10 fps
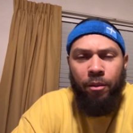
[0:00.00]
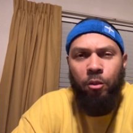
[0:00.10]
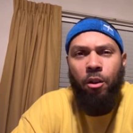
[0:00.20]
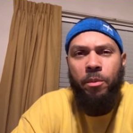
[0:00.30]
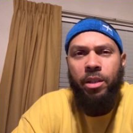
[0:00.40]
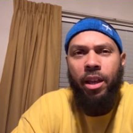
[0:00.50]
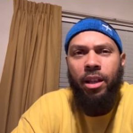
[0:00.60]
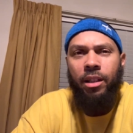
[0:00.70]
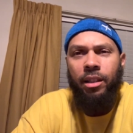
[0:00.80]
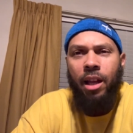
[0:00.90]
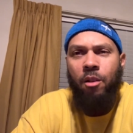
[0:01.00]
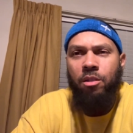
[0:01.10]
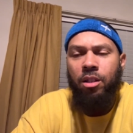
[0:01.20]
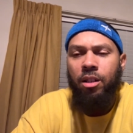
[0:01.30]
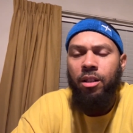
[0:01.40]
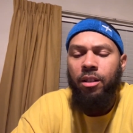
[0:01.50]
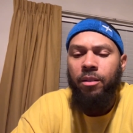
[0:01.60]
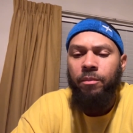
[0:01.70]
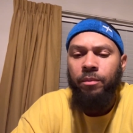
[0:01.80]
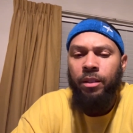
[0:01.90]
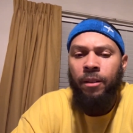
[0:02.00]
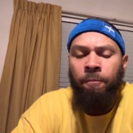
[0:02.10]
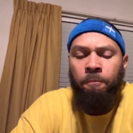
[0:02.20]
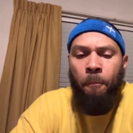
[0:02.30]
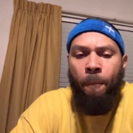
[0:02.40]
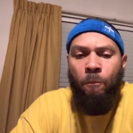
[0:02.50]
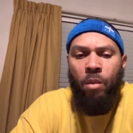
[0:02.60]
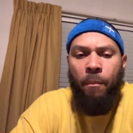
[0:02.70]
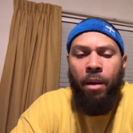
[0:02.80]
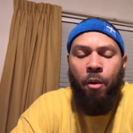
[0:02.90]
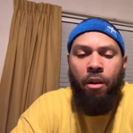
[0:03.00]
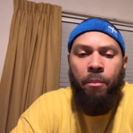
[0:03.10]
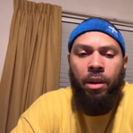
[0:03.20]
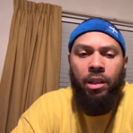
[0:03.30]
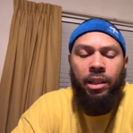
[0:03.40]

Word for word: you know what I'm saying? Lost my grandmother